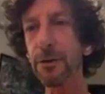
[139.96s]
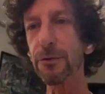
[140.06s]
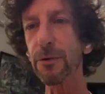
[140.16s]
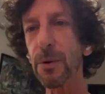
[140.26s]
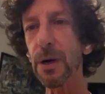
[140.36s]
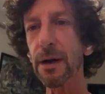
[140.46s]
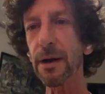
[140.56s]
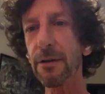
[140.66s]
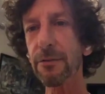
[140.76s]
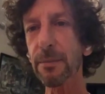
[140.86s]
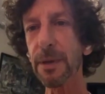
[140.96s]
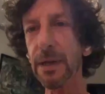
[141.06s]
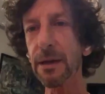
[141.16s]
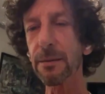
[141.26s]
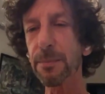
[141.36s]
you for having
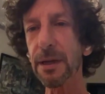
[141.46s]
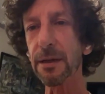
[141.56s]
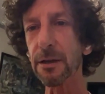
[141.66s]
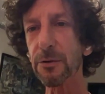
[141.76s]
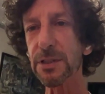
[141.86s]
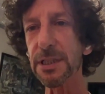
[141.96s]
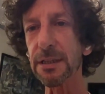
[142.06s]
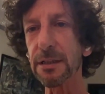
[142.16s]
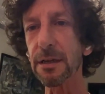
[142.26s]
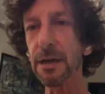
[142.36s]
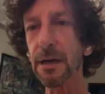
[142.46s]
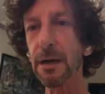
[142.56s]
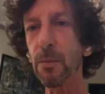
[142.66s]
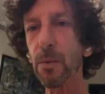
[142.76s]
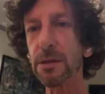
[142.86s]
me and being interested in
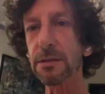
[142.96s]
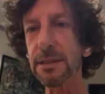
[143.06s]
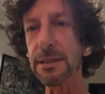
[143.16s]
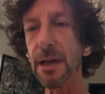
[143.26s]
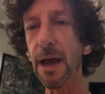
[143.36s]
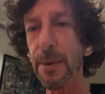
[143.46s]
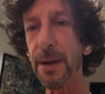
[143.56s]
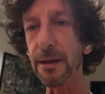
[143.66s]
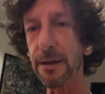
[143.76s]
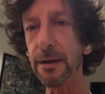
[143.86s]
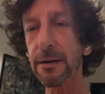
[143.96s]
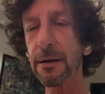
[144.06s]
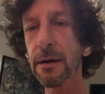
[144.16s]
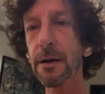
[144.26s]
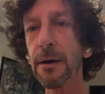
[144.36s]
what is happening
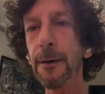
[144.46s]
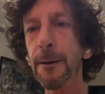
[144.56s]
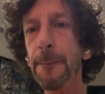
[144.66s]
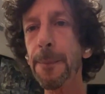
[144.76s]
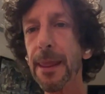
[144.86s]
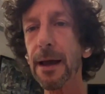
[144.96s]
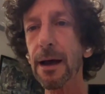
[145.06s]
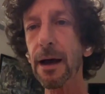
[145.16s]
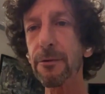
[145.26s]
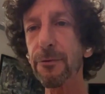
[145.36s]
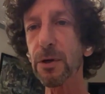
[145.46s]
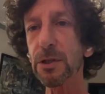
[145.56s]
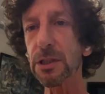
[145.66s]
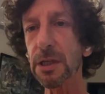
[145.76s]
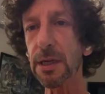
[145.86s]
here.
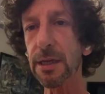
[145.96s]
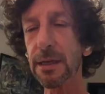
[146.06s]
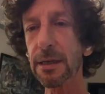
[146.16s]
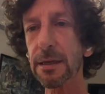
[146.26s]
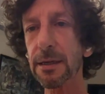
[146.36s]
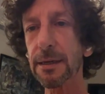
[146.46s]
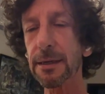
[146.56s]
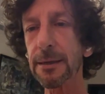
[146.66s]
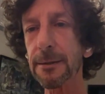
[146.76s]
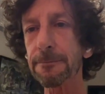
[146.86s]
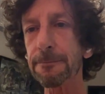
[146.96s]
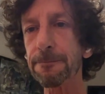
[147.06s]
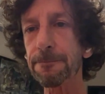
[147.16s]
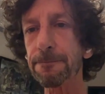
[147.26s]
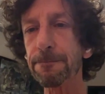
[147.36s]
Unfortunately,
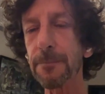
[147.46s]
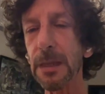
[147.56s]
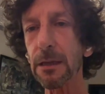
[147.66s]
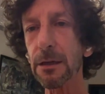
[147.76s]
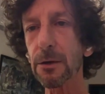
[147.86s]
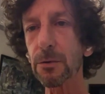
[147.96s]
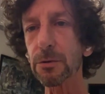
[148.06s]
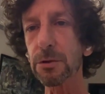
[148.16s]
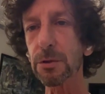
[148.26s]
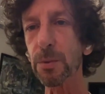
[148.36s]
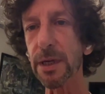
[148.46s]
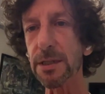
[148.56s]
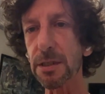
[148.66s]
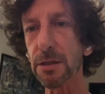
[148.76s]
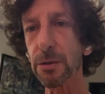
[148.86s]
2
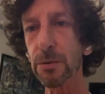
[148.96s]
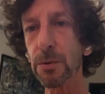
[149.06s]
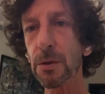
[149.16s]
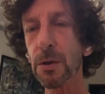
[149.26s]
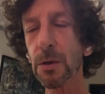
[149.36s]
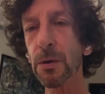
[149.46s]
weeks ago,